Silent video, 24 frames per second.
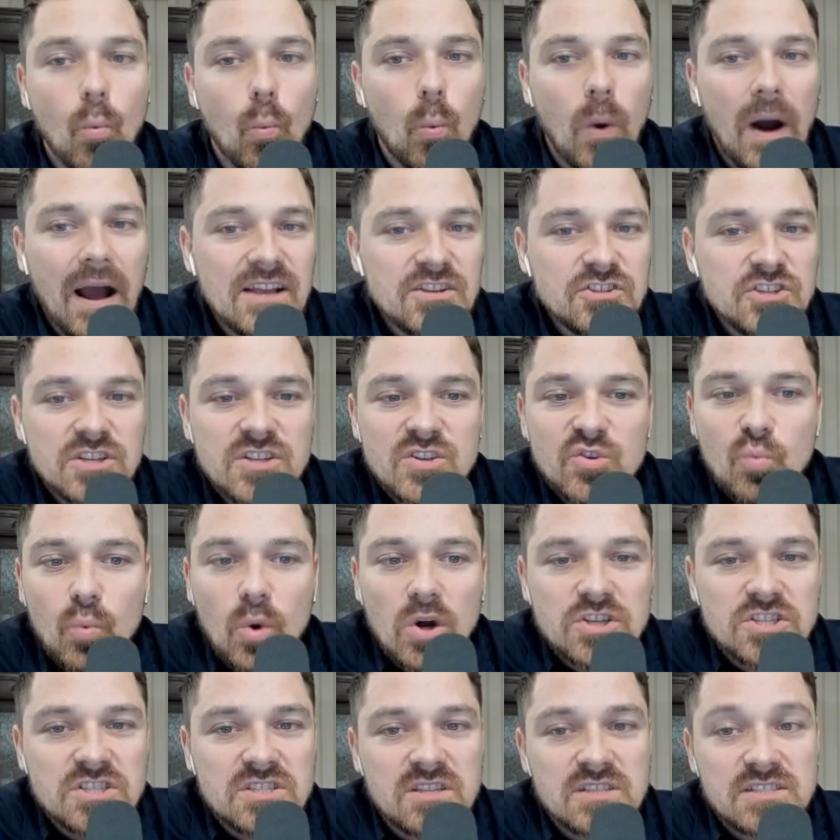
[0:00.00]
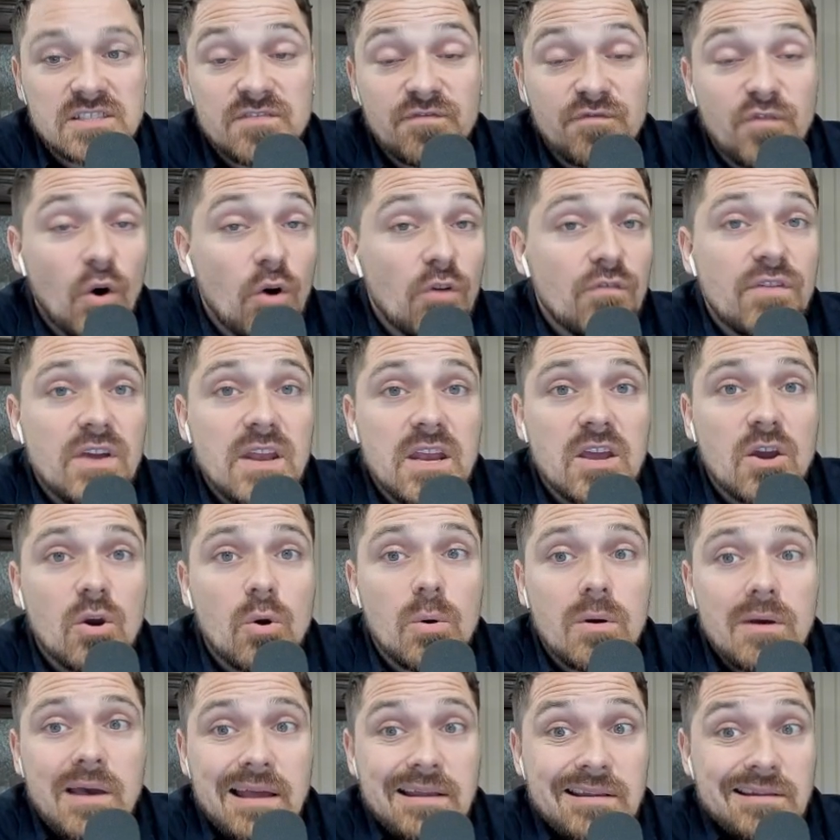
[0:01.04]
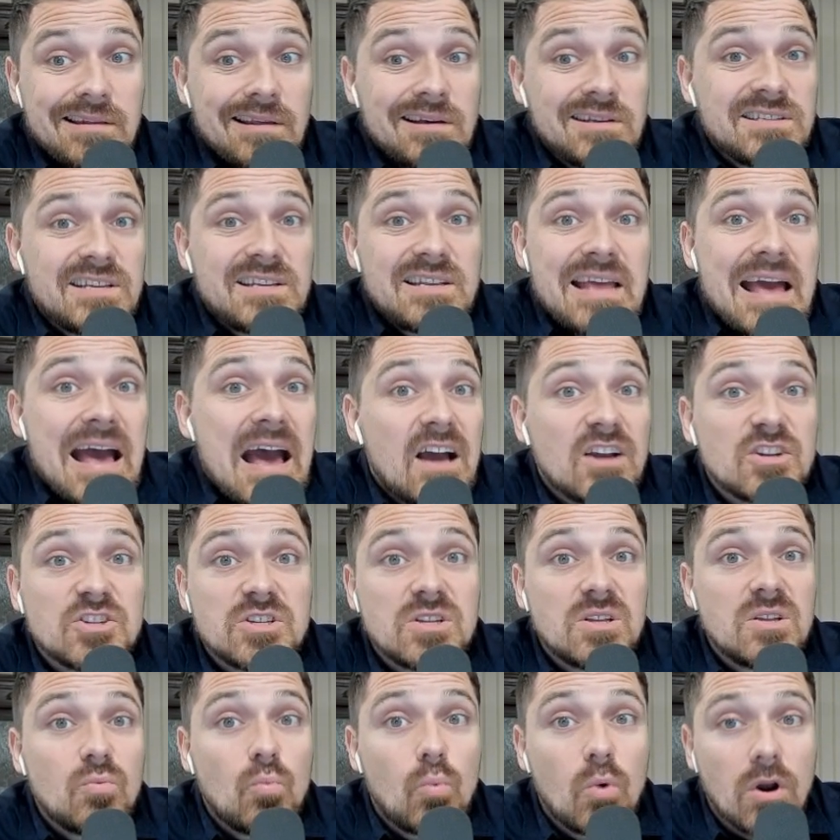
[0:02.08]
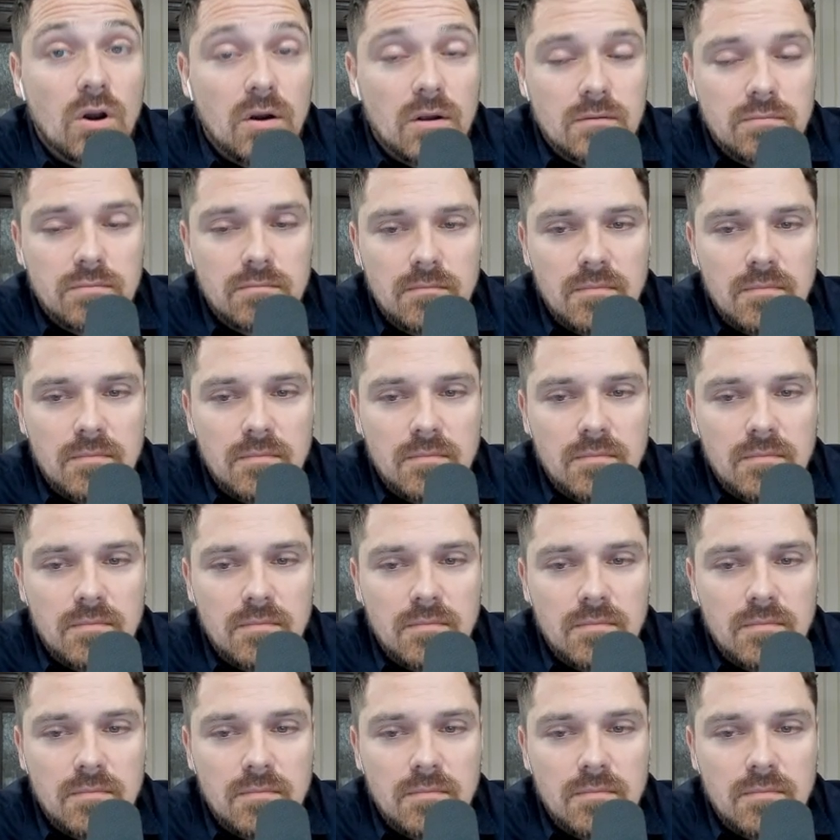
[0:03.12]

Why should you watch this full video, and does it actually work?